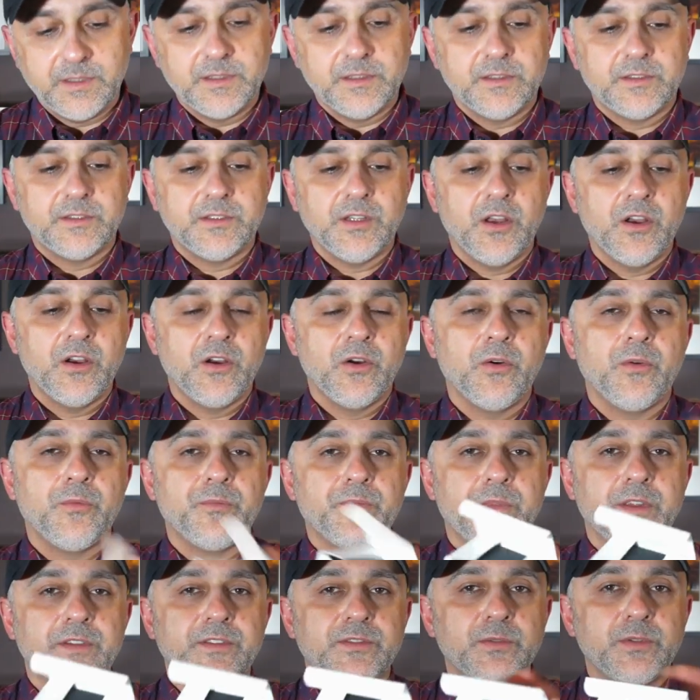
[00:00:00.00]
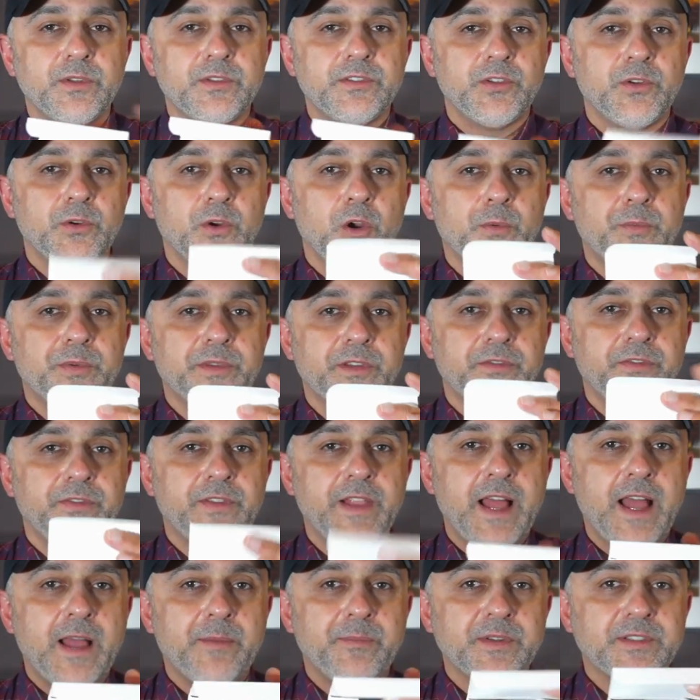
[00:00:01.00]
So as soon as you open the
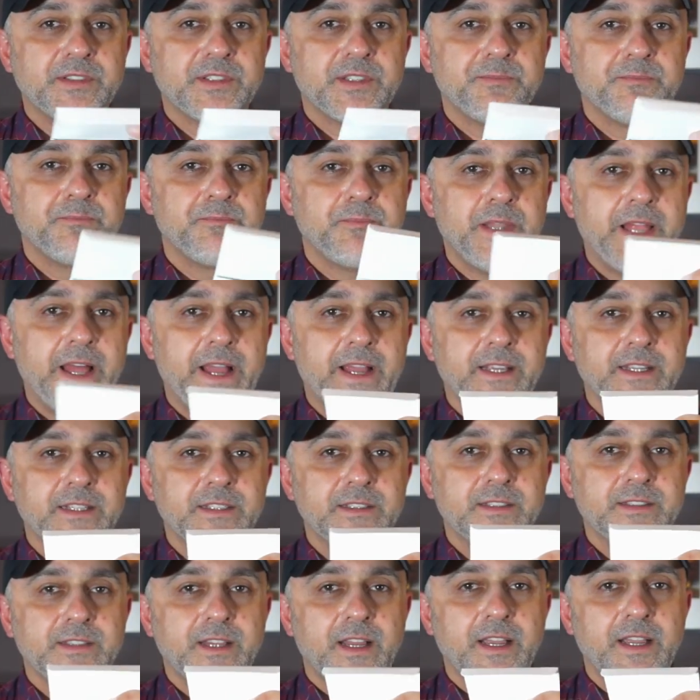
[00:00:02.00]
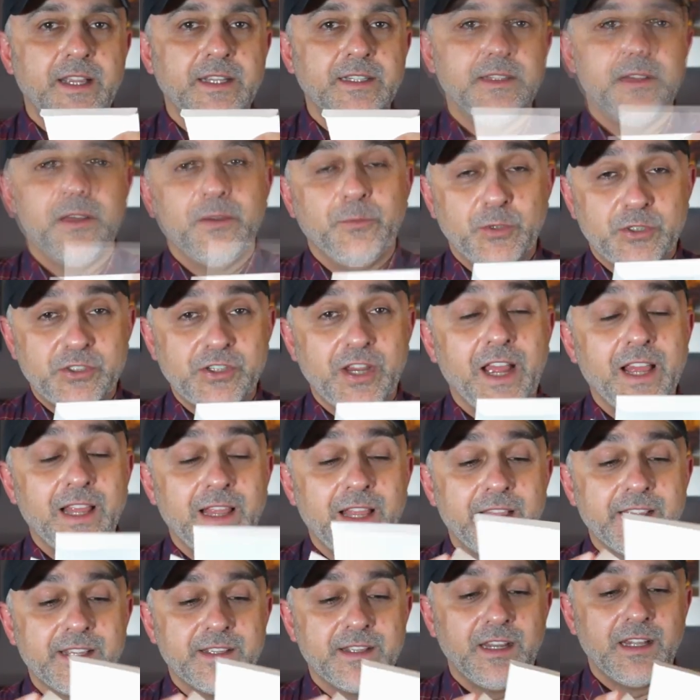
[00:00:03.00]
flap, it's black inside, which I
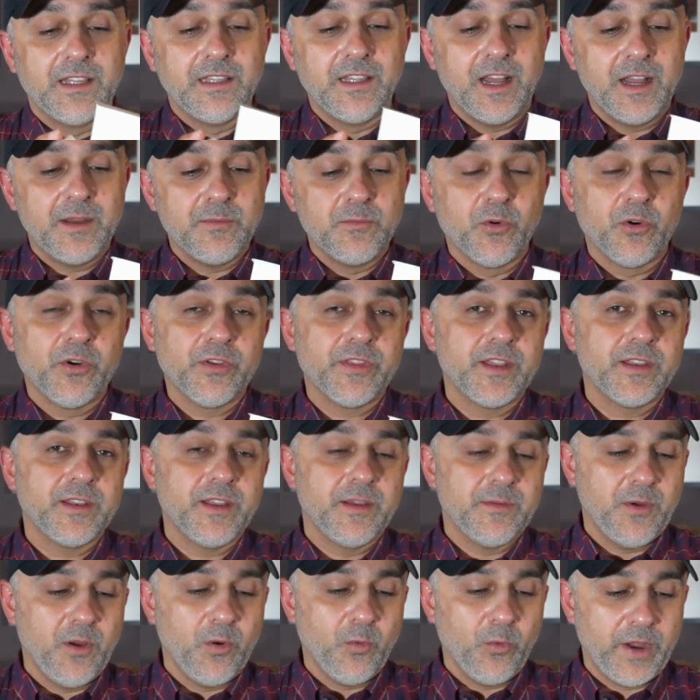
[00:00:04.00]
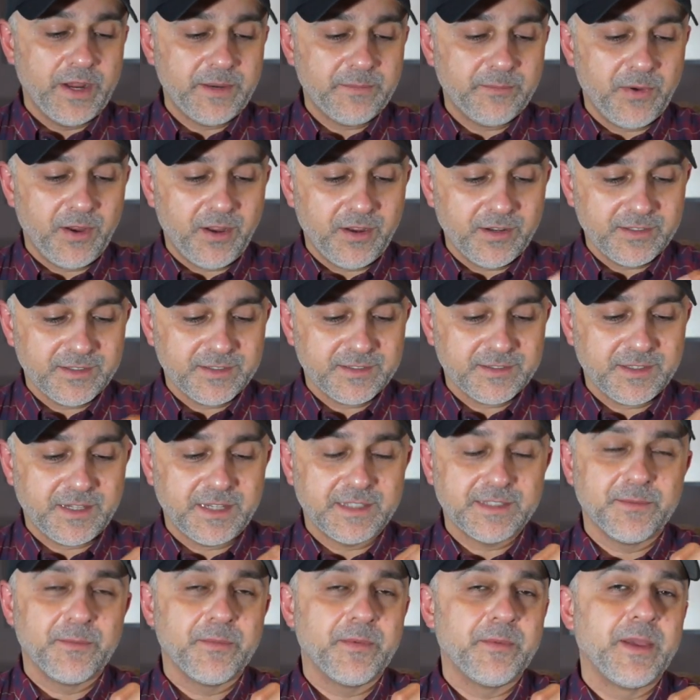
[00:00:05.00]
like a lot more than a, a white box.
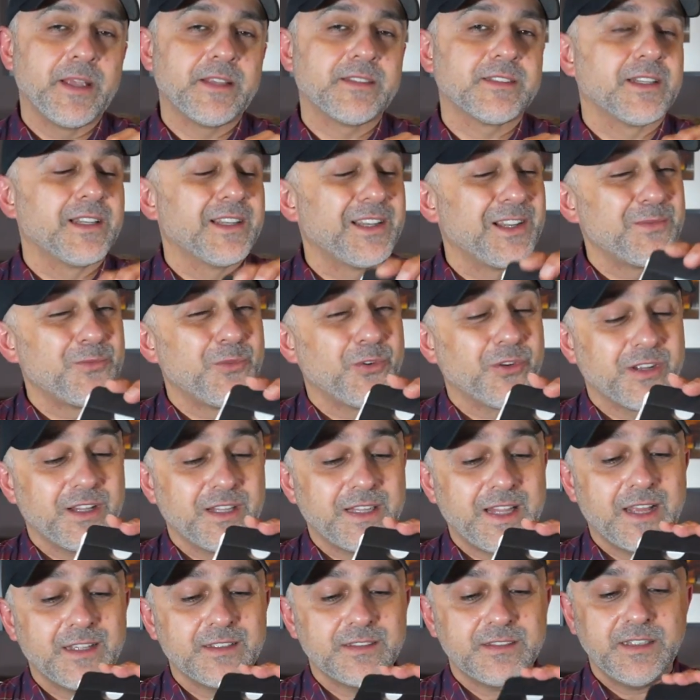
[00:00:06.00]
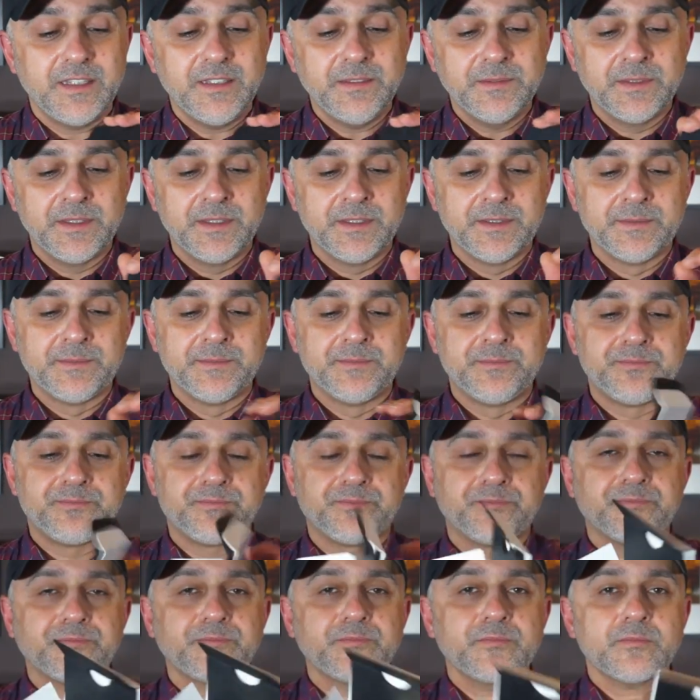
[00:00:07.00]
Kind of makes it a little more classy.
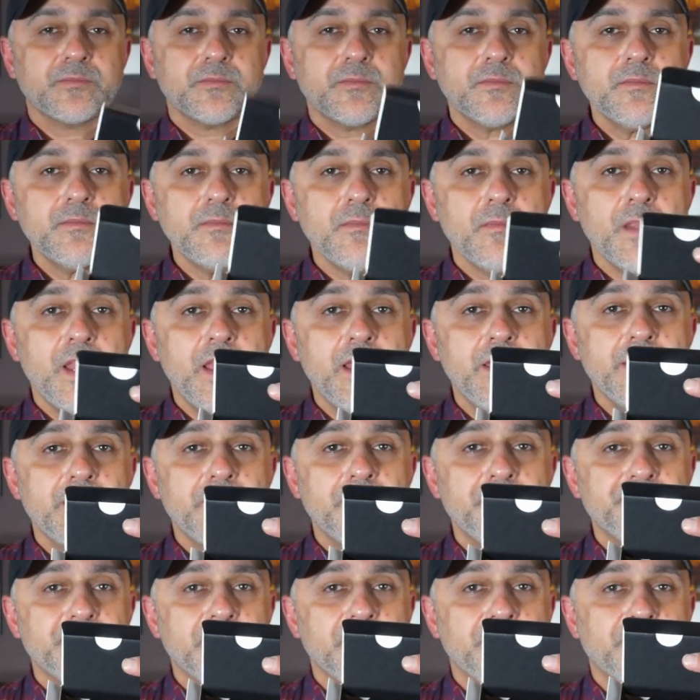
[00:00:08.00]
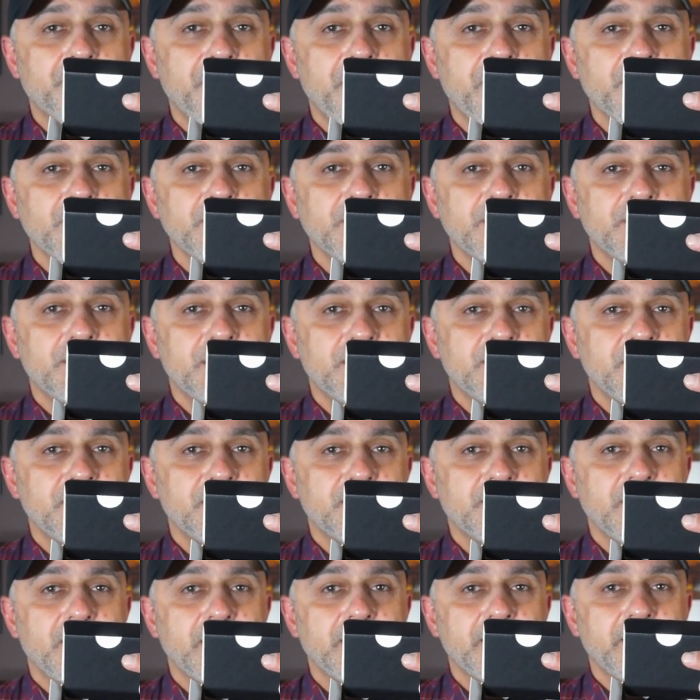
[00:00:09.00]
And the, the fragrance sits
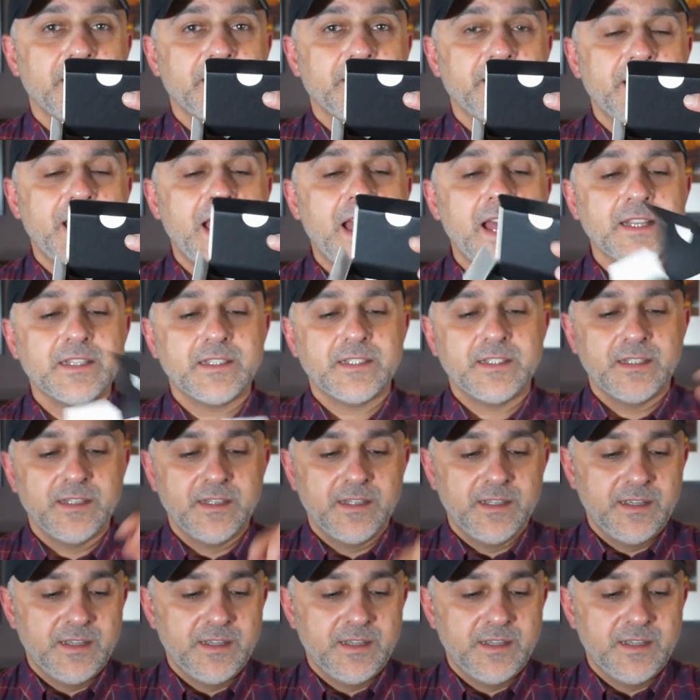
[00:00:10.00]
inside like that.